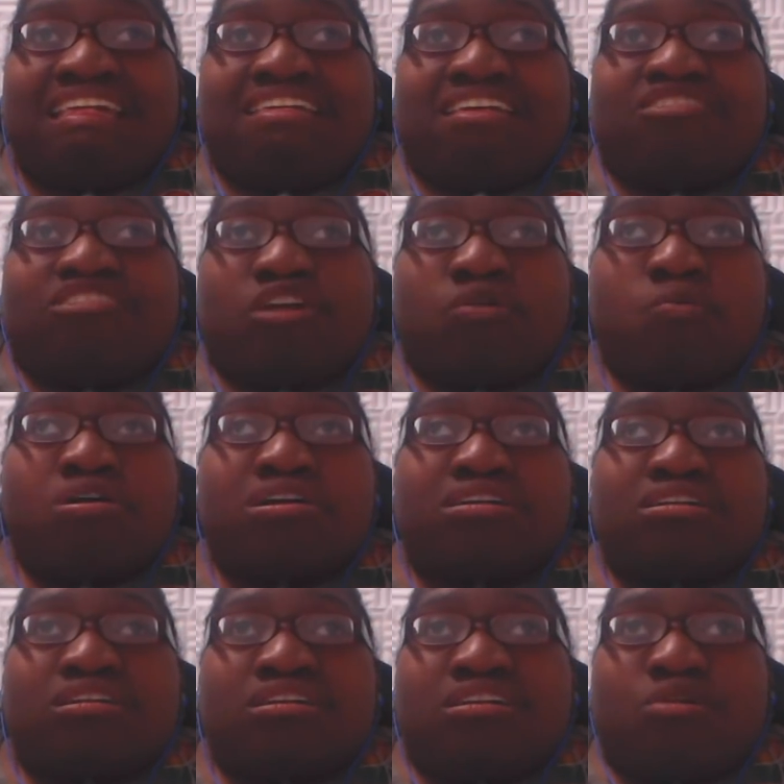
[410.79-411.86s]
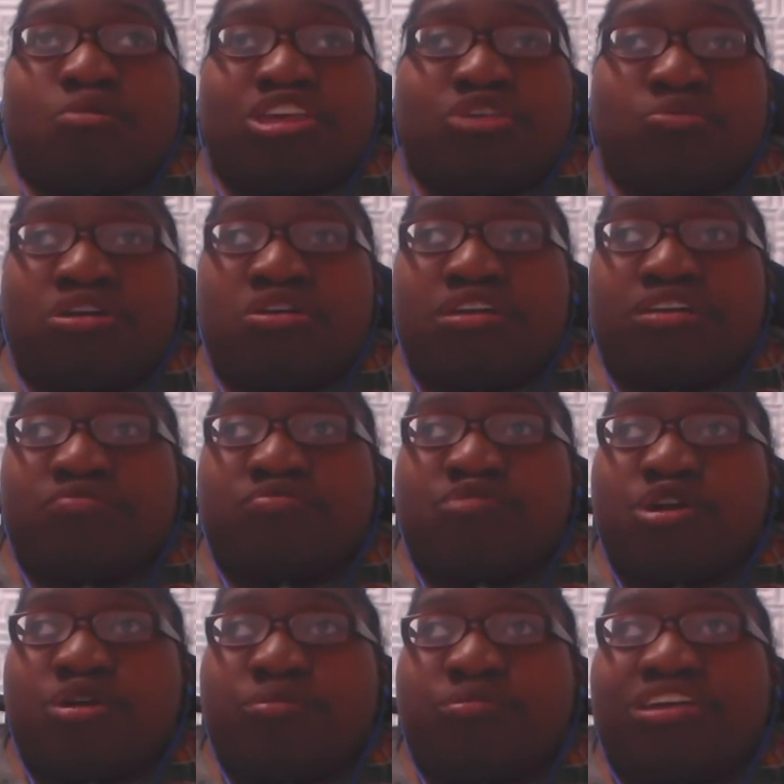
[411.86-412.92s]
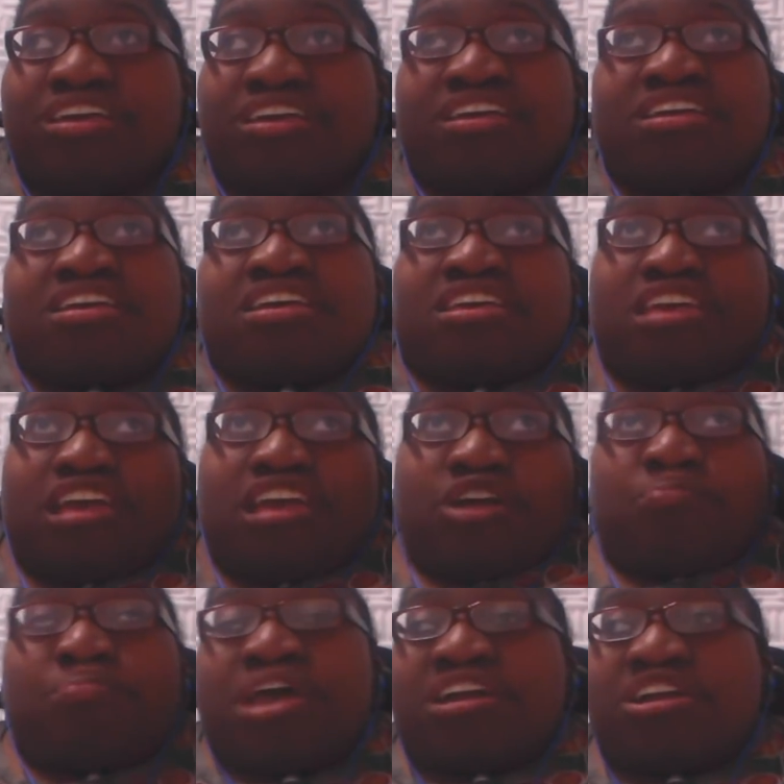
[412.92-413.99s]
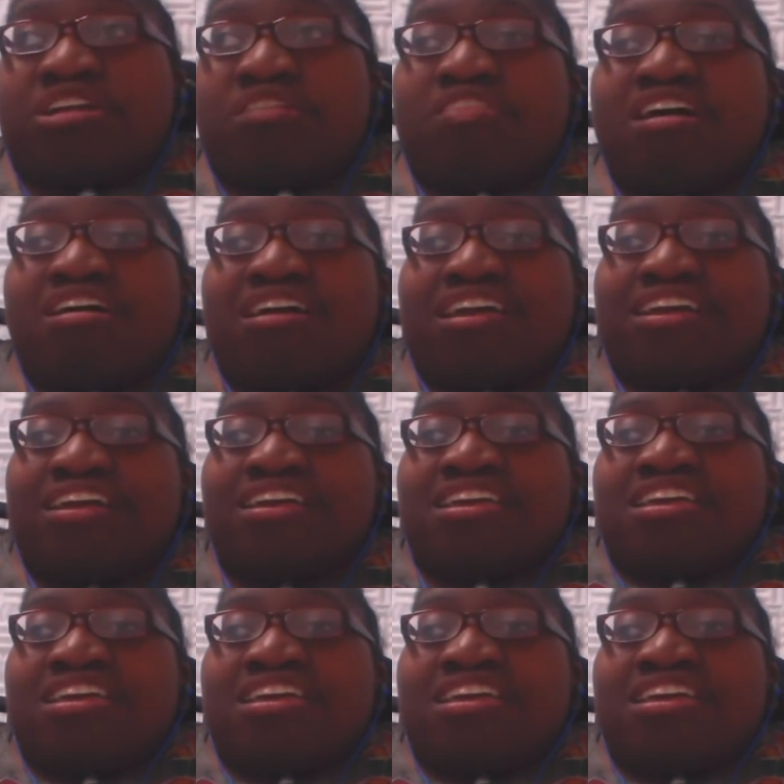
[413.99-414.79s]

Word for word: He's like, "What?" I'm like, "You cut in front of me. Get in the back of the line."